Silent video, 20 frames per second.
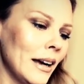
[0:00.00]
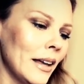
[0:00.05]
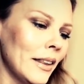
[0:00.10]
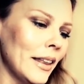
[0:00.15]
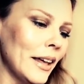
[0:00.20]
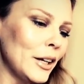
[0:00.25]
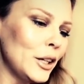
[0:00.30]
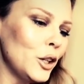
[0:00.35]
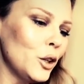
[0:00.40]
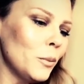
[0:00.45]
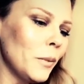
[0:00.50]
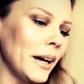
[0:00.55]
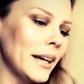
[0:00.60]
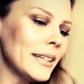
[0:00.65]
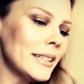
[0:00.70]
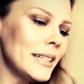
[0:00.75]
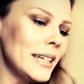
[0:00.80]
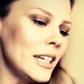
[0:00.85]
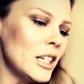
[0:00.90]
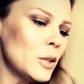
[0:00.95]
that you
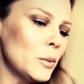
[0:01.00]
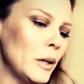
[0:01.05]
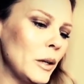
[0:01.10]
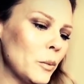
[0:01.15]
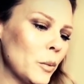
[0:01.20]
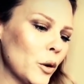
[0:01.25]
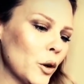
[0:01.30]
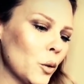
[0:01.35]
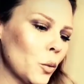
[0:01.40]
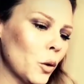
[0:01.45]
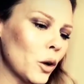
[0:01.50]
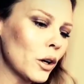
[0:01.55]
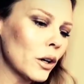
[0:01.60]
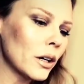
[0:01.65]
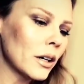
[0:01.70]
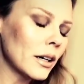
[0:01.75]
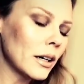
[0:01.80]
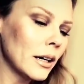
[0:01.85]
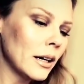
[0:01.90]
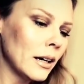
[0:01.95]
might teach people to
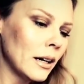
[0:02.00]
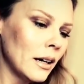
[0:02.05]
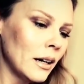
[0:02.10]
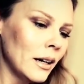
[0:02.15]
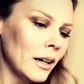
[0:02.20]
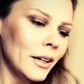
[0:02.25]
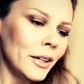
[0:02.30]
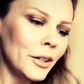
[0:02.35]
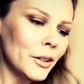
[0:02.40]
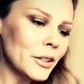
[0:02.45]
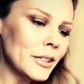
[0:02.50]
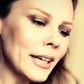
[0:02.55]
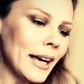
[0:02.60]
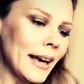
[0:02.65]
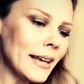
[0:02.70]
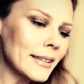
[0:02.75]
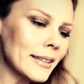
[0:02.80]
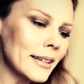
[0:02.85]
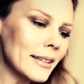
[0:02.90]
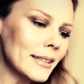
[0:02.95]
work. Your
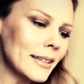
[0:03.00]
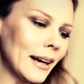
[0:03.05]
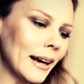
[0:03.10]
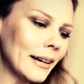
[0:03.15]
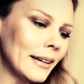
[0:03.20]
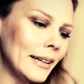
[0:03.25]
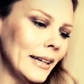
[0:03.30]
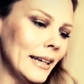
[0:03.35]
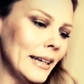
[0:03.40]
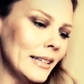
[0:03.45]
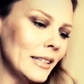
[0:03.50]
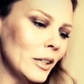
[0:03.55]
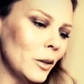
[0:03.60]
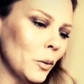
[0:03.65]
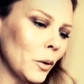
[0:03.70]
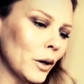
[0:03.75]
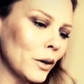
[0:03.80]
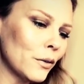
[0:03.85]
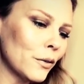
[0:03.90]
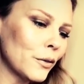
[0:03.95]
task is not an easy
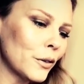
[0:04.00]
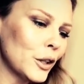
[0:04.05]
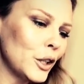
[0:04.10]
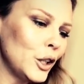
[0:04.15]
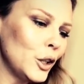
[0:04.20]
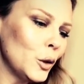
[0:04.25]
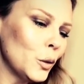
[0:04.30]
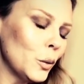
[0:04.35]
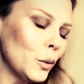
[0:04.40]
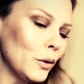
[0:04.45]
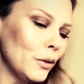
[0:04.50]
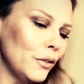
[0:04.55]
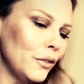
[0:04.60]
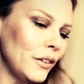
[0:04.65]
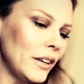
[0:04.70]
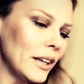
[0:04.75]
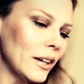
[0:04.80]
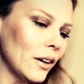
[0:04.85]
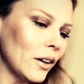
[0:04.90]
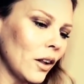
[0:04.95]
one, for you will
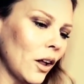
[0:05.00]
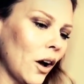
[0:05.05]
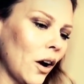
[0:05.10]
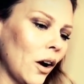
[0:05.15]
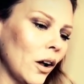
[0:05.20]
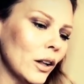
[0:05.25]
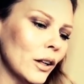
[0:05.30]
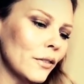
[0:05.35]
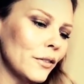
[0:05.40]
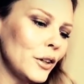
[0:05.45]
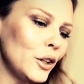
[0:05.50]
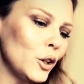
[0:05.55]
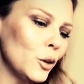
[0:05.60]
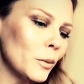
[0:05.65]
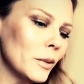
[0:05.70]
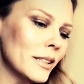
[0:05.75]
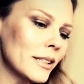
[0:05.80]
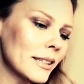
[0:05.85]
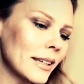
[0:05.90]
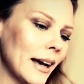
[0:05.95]
feel all of
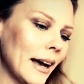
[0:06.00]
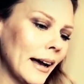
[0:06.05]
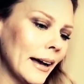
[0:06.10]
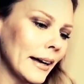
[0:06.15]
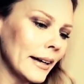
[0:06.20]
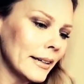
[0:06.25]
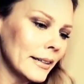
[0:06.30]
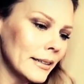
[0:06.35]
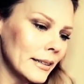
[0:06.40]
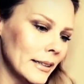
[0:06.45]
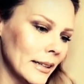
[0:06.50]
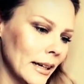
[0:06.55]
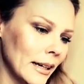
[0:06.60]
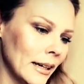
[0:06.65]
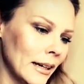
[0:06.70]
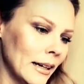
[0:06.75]
humankind's